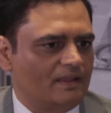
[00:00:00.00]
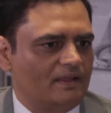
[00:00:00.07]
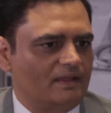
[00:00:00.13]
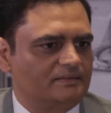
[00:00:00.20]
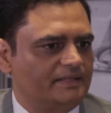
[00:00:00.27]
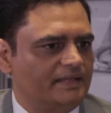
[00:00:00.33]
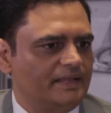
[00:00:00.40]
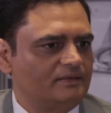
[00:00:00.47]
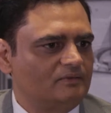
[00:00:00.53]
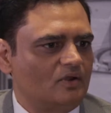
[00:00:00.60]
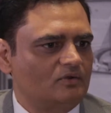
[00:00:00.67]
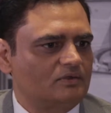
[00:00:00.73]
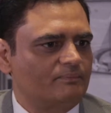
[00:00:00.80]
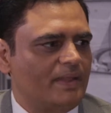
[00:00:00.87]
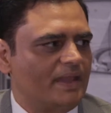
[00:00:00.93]
and they
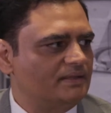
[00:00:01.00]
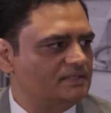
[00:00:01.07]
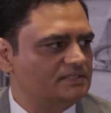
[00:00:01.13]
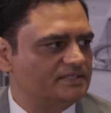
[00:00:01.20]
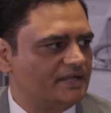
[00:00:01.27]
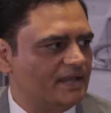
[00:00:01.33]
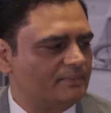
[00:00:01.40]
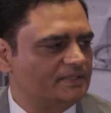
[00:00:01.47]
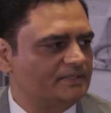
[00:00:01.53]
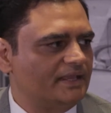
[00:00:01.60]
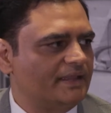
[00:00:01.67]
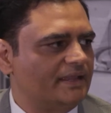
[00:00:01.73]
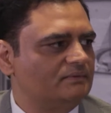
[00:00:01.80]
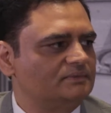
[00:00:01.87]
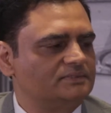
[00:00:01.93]
cannot manage it. I mean, they
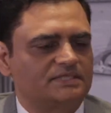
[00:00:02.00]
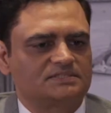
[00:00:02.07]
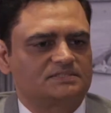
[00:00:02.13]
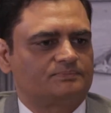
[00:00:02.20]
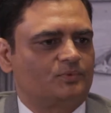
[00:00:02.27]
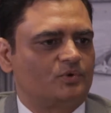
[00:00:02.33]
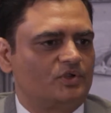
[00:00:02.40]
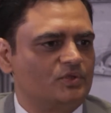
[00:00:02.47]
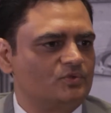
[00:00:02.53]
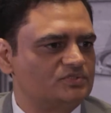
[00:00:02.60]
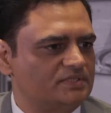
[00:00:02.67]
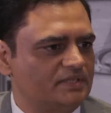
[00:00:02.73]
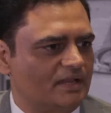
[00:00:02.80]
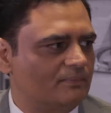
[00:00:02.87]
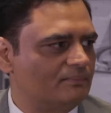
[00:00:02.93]
can just
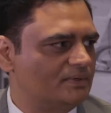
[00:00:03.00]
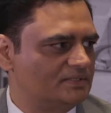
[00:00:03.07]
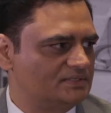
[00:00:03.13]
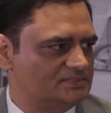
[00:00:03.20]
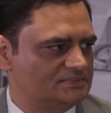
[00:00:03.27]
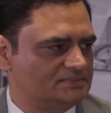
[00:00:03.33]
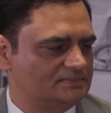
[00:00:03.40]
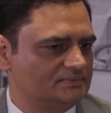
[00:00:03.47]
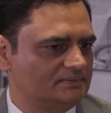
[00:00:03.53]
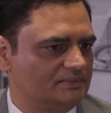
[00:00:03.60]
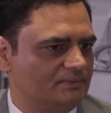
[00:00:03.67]
produce the numbers,